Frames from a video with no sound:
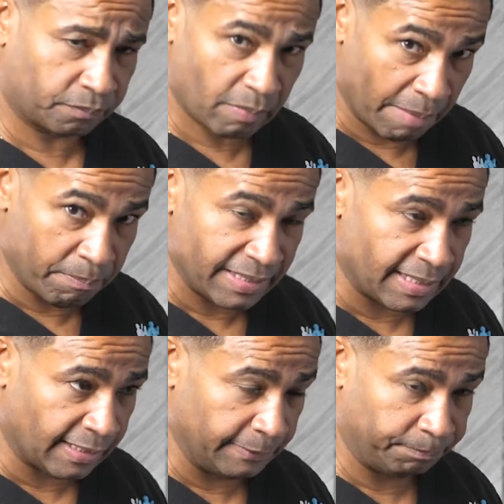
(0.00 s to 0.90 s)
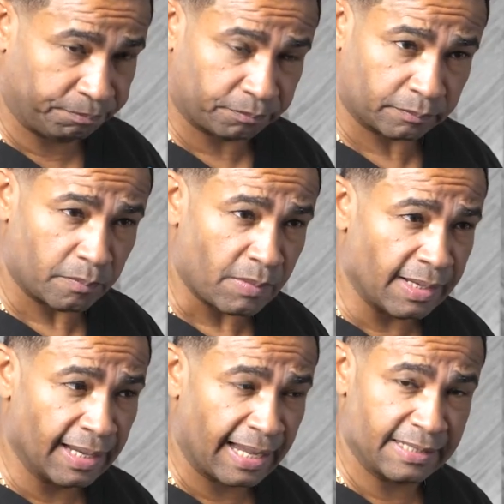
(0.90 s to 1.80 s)
And basically,
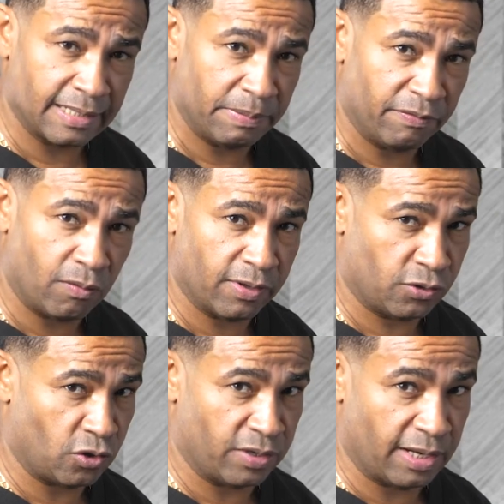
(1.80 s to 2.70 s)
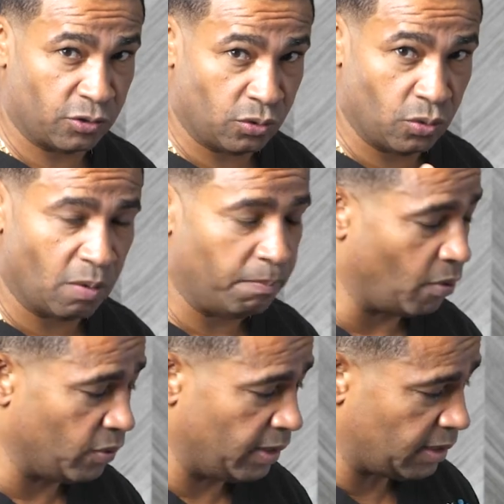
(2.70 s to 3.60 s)
like I said before, the surgery has two
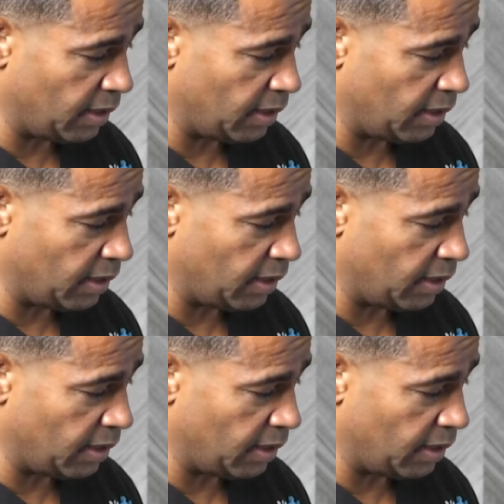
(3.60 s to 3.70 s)
components.